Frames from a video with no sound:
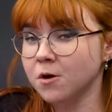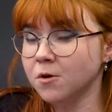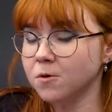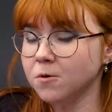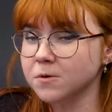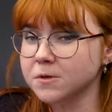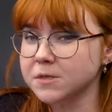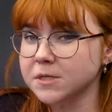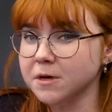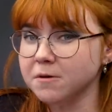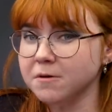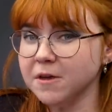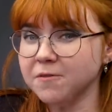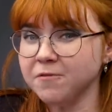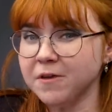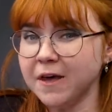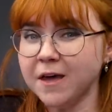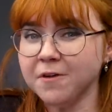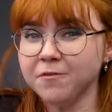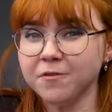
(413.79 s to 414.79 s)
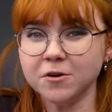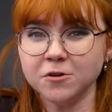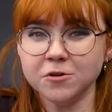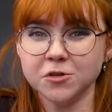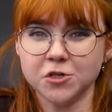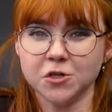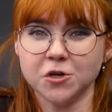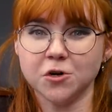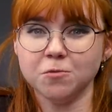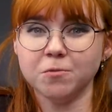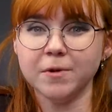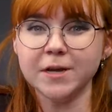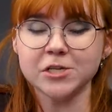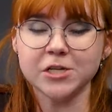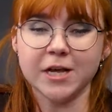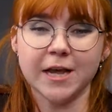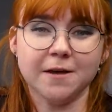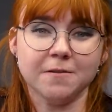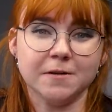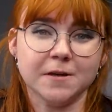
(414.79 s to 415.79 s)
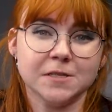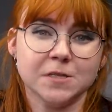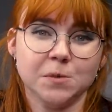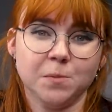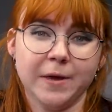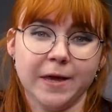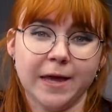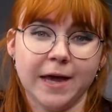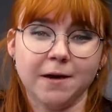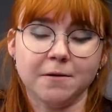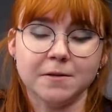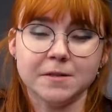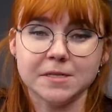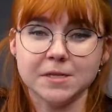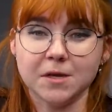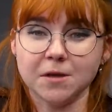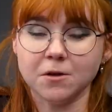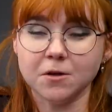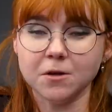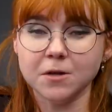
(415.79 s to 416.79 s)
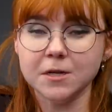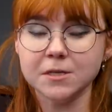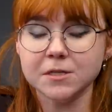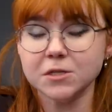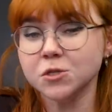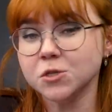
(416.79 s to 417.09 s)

Also, if you're ever unsure which areas to pick out in certain colours,